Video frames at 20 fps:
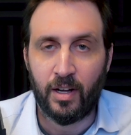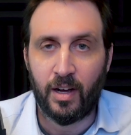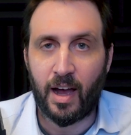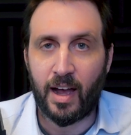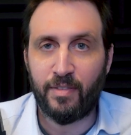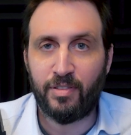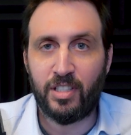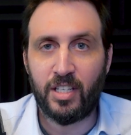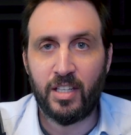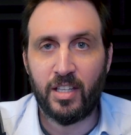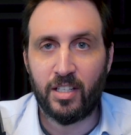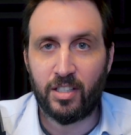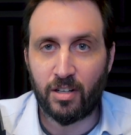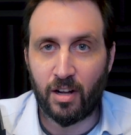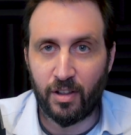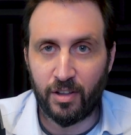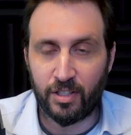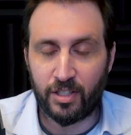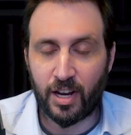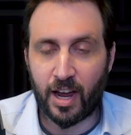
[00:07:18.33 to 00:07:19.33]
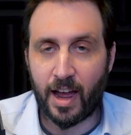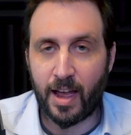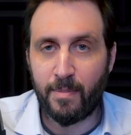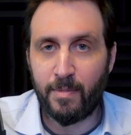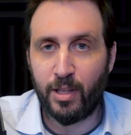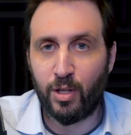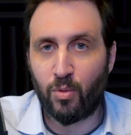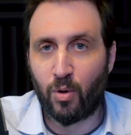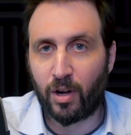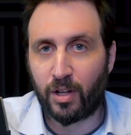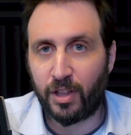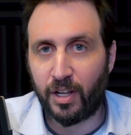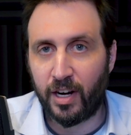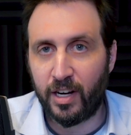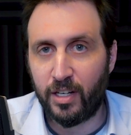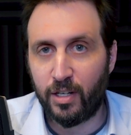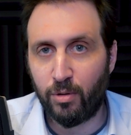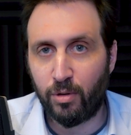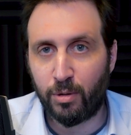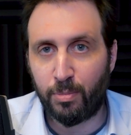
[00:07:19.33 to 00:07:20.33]
I've seen this all the time in the work that
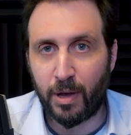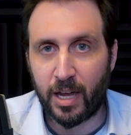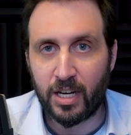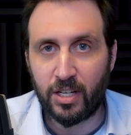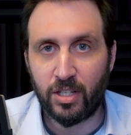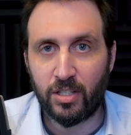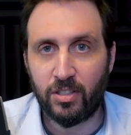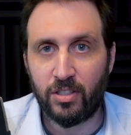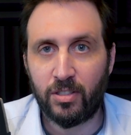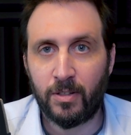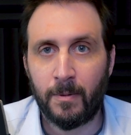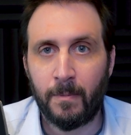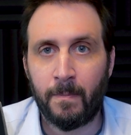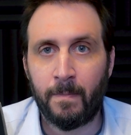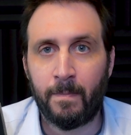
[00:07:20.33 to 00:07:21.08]
I do with patients.